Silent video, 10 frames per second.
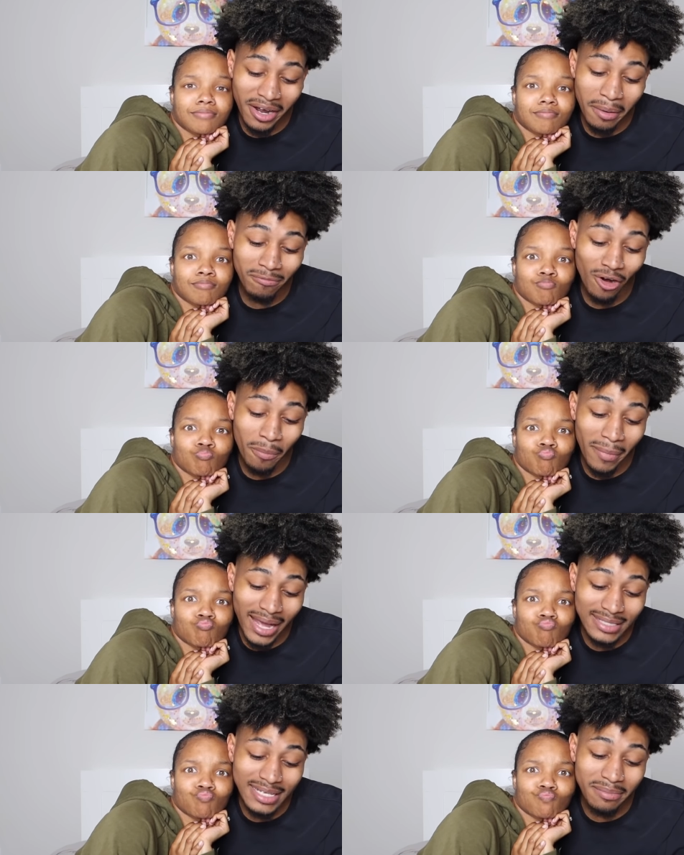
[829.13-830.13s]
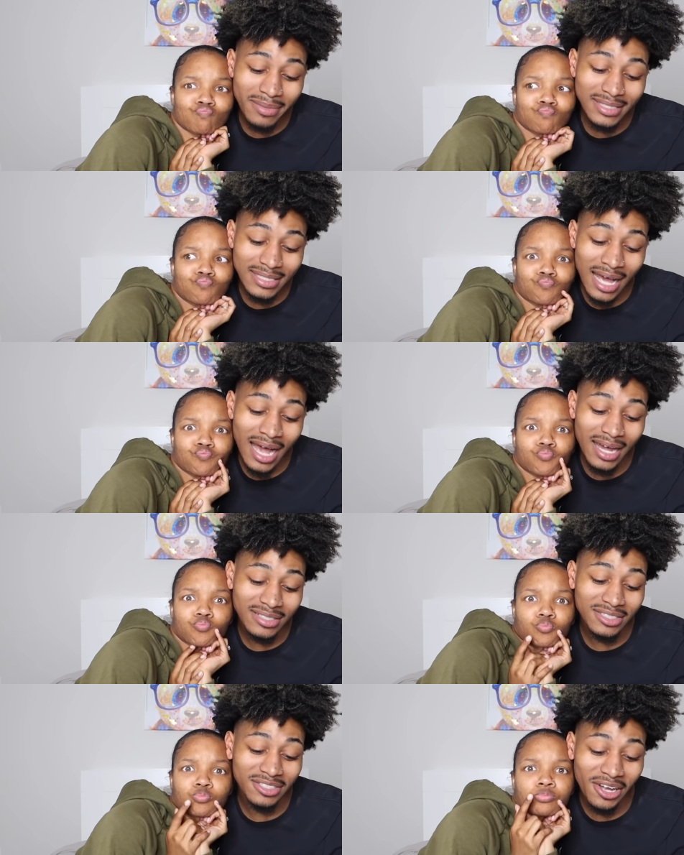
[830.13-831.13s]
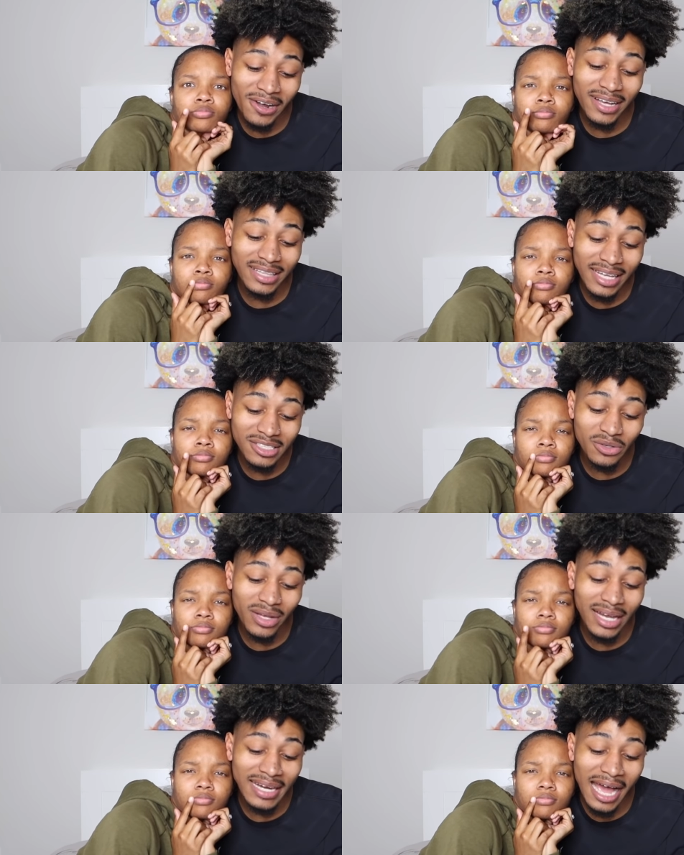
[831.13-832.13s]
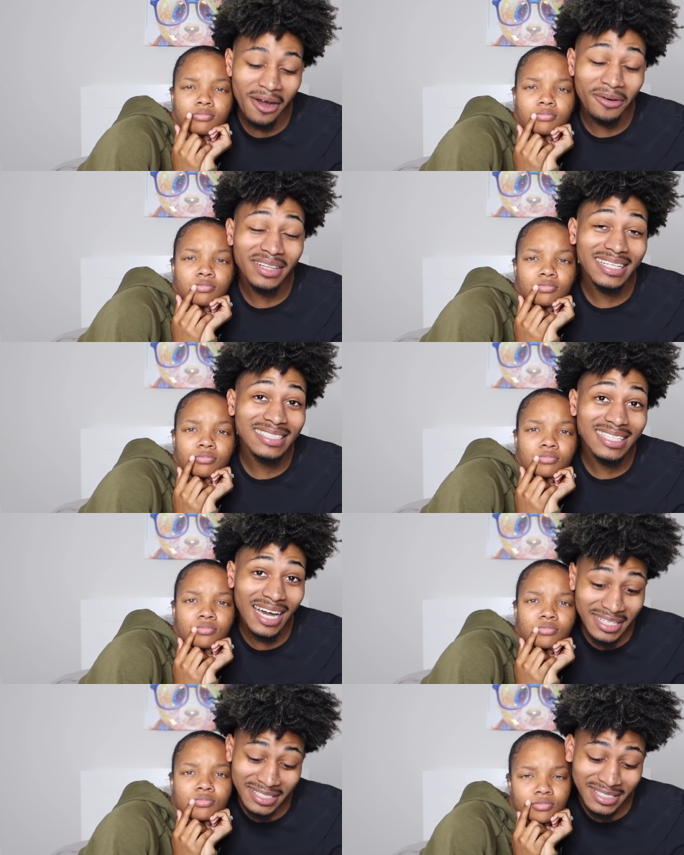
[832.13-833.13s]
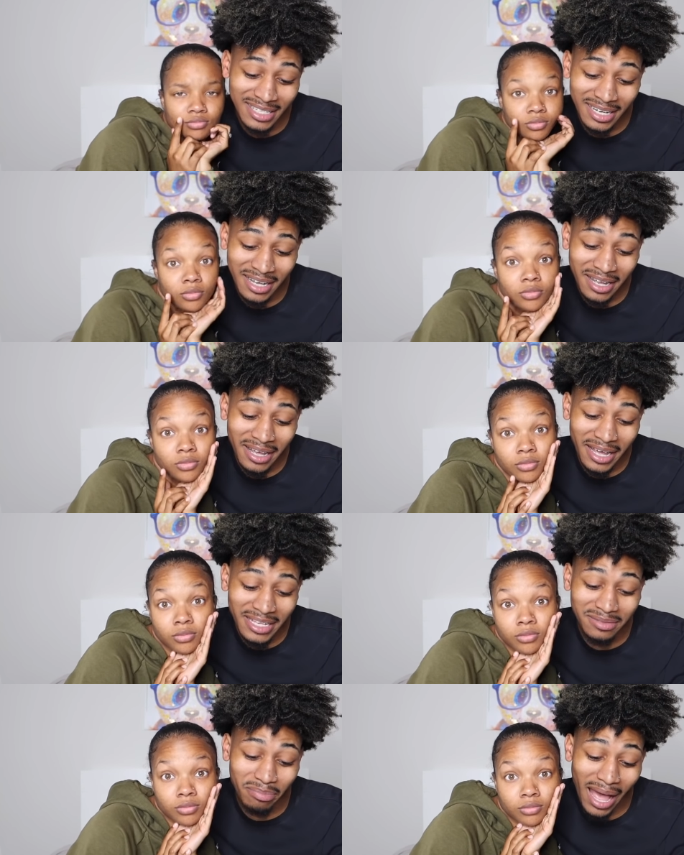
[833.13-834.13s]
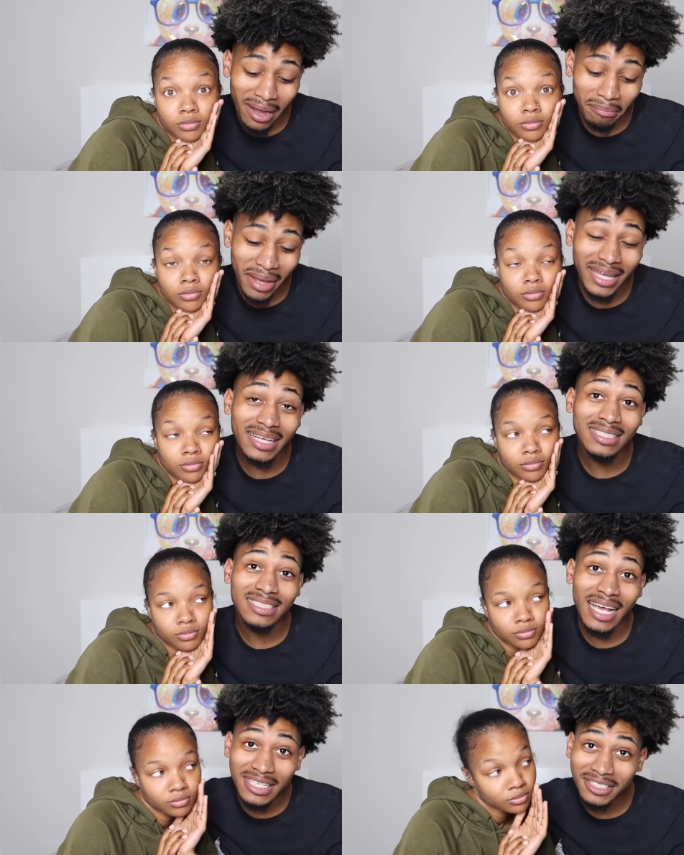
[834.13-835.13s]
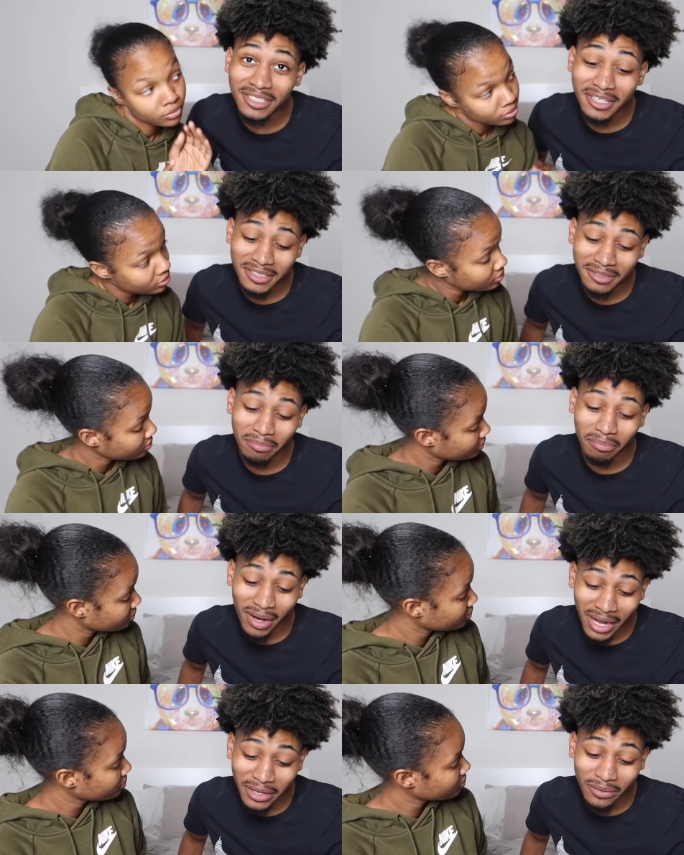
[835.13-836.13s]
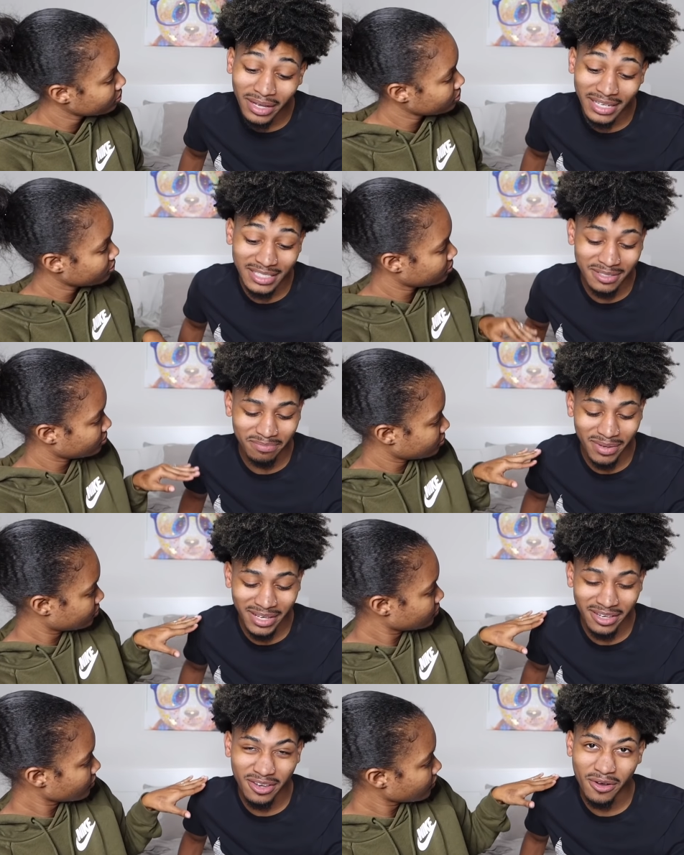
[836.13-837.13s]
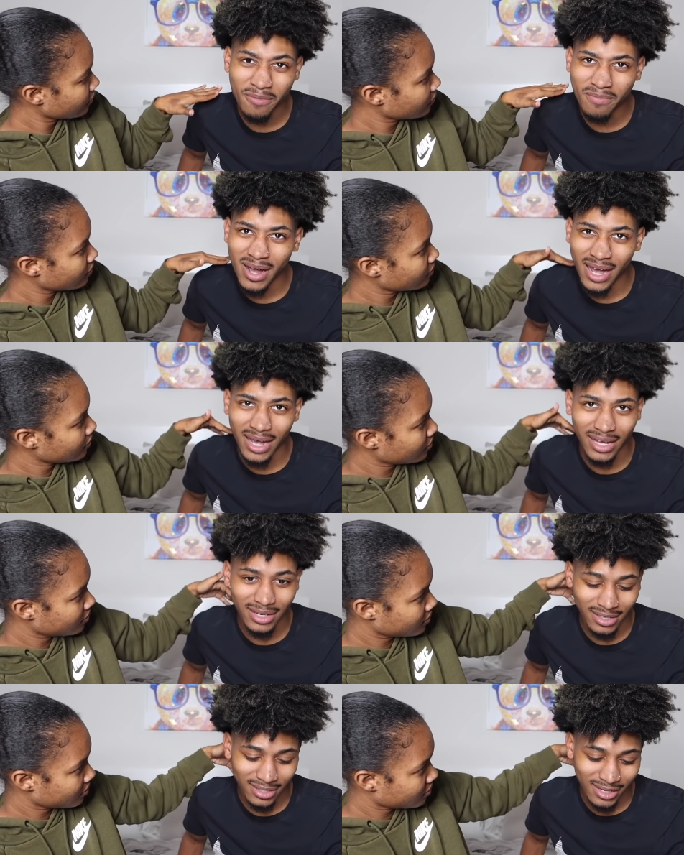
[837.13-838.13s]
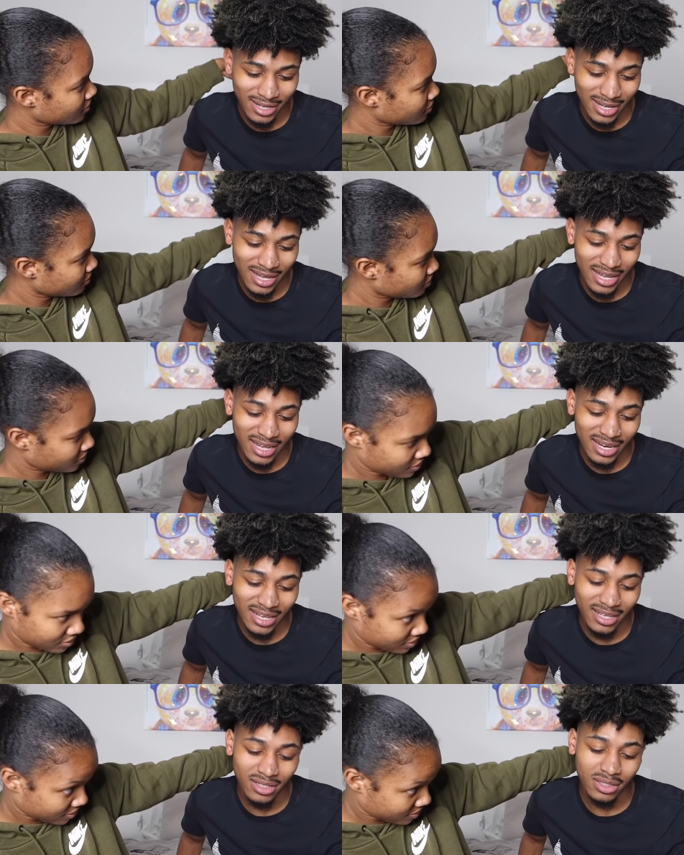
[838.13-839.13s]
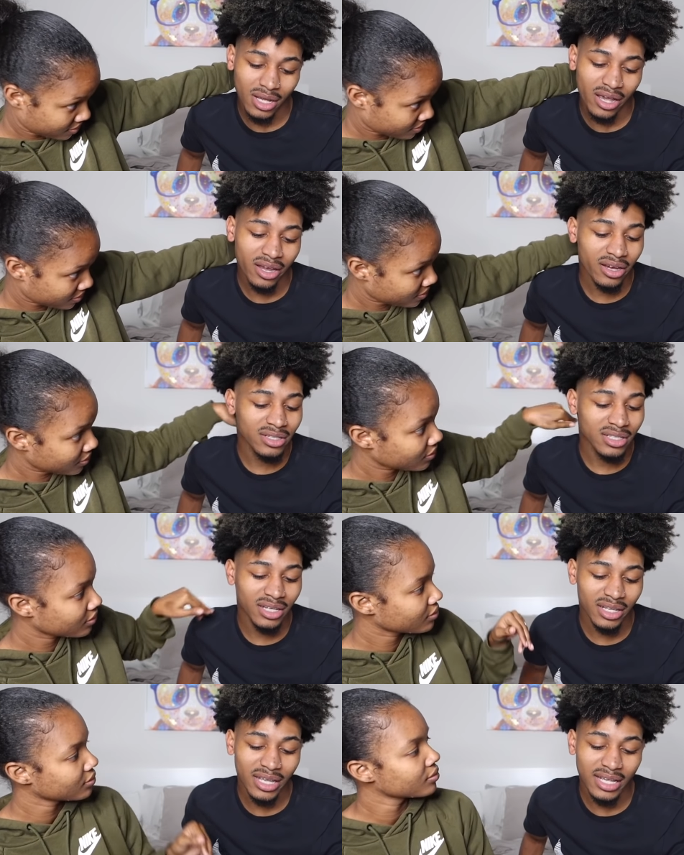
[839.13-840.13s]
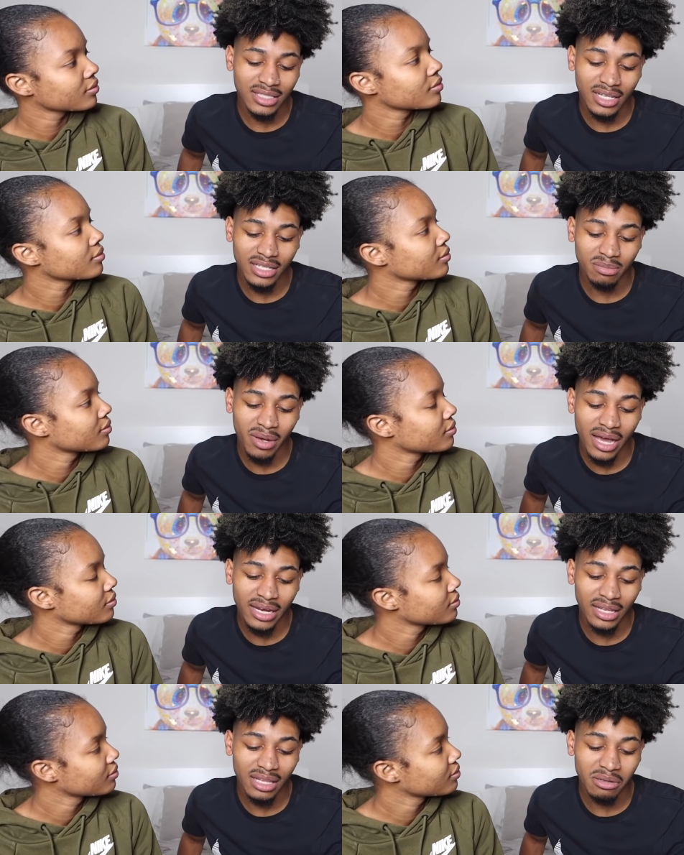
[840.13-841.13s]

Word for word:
Speaker 1: a romantic massage. During this, you can not only touch his back making gestures, but you can speak your mind in his ears and kissing his body and